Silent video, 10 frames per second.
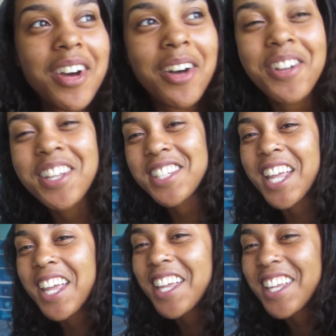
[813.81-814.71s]
while I was
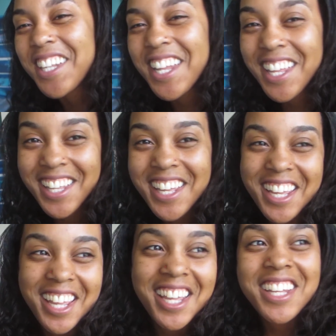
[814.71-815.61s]
in that
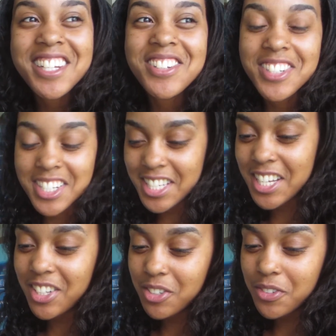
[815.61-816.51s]
doing this
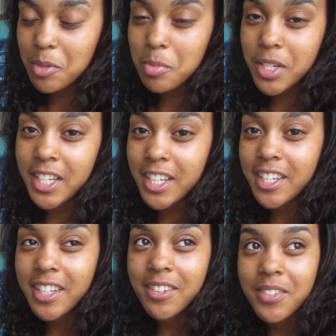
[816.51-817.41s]
interview,
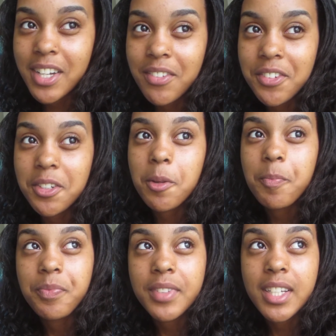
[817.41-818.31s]
but whatever.
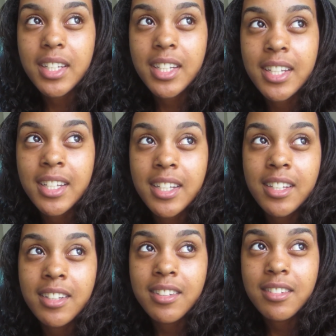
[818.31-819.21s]
And
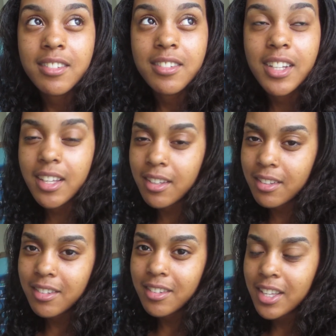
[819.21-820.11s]
then, yeah.
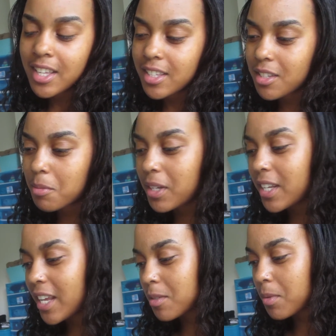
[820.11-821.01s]
So my
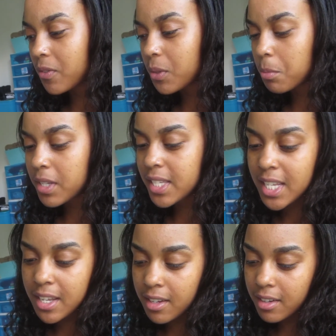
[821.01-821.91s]
day has been real
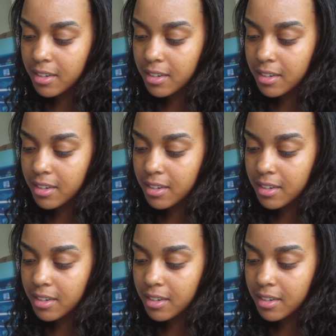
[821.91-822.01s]
busy,